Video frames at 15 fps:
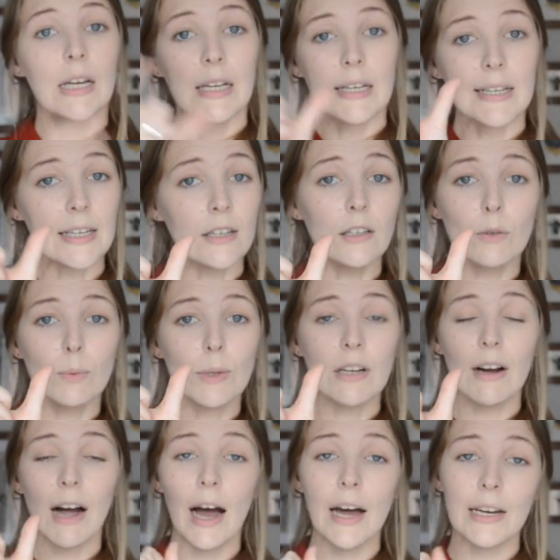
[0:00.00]
Here we
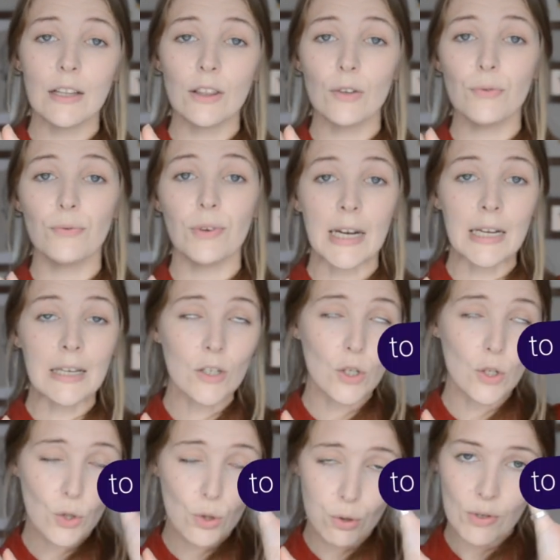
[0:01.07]
are adding the phrase
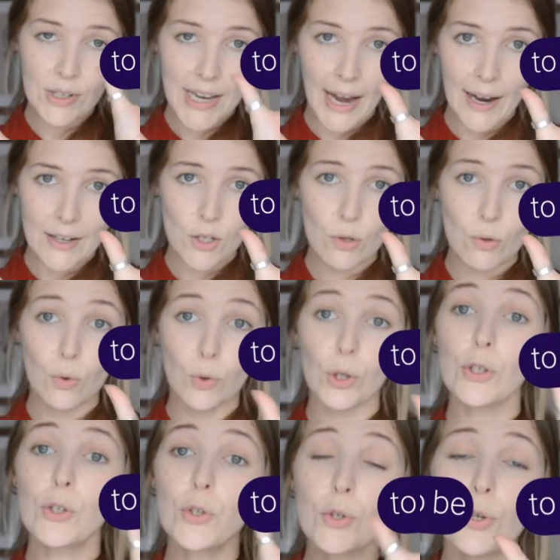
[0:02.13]
to get
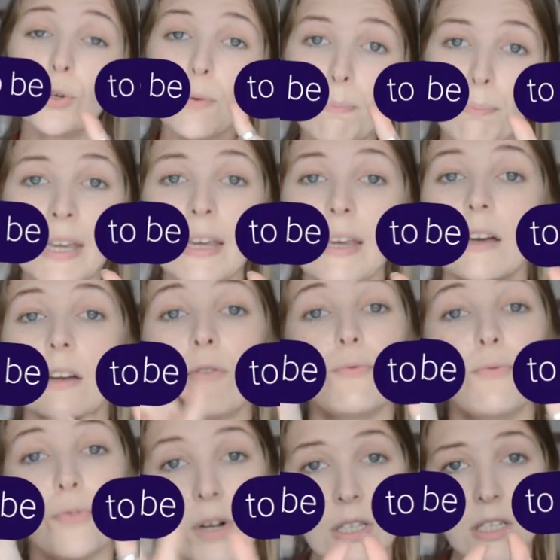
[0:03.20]
or to be in
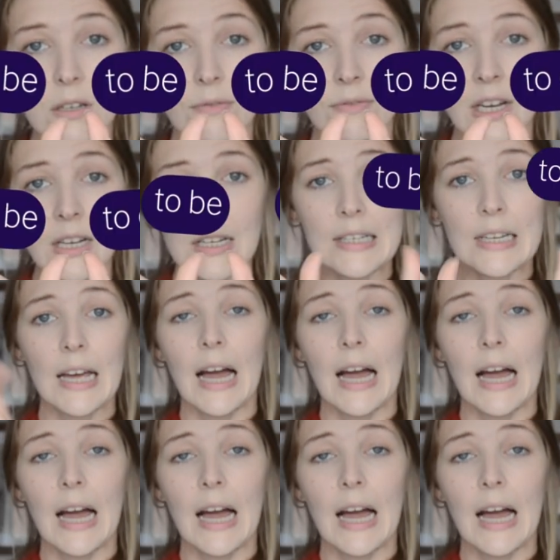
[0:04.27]
front of it,